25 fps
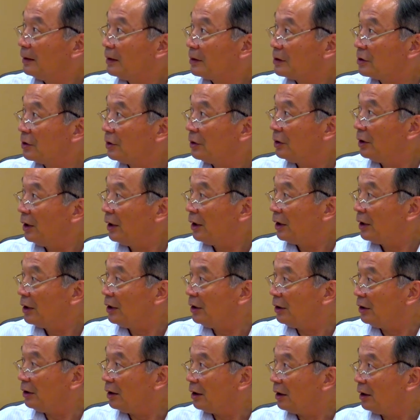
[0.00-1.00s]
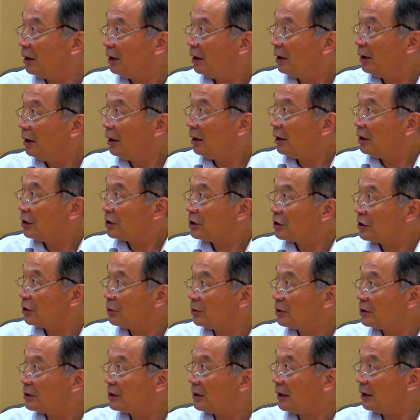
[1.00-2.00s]
So here
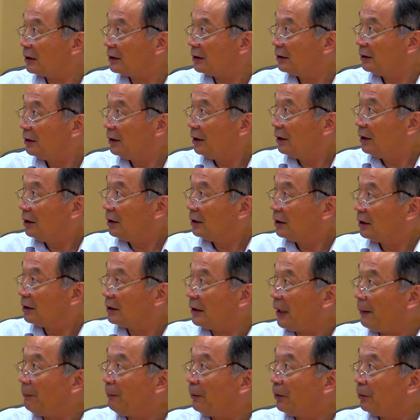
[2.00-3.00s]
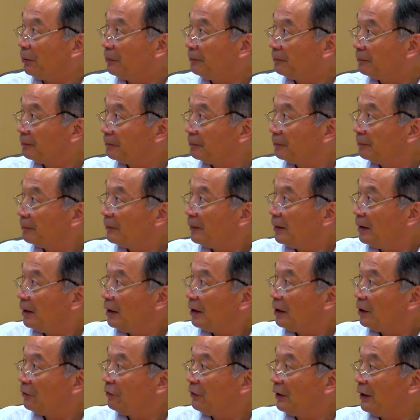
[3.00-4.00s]
shows that the double,
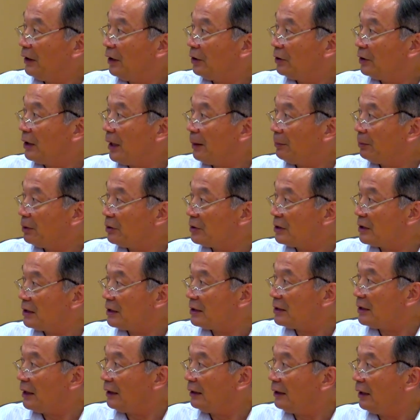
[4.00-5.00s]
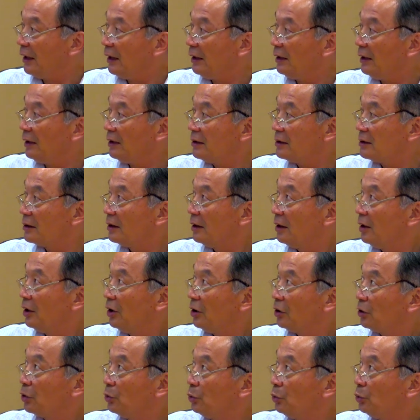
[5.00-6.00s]
the financial capital since 1980s
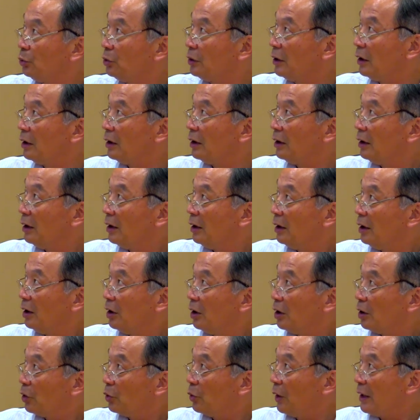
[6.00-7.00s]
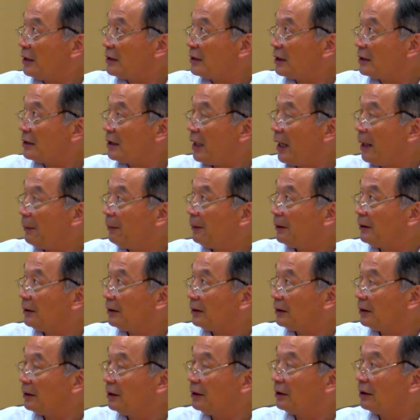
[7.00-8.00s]
to the crisis
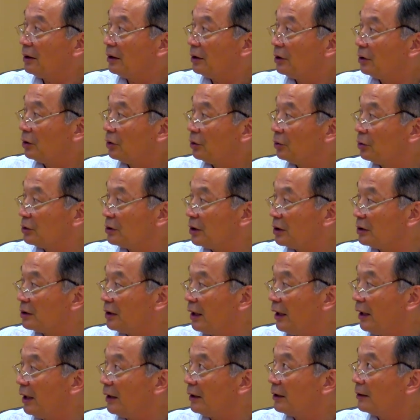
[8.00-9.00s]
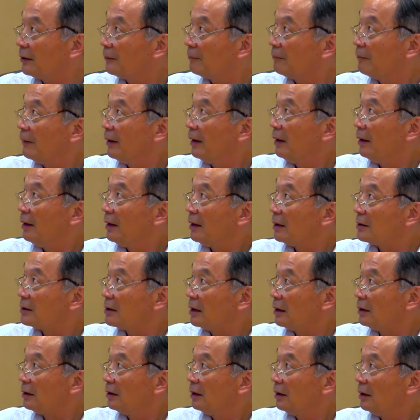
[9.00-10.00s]
happened year 2008. It's
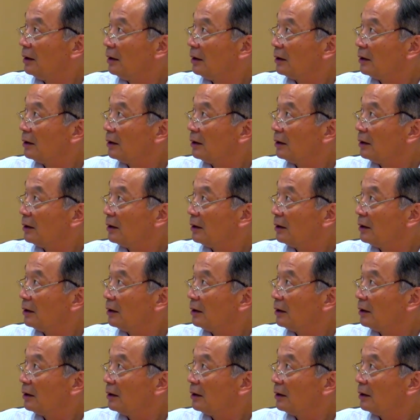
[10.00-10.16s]
a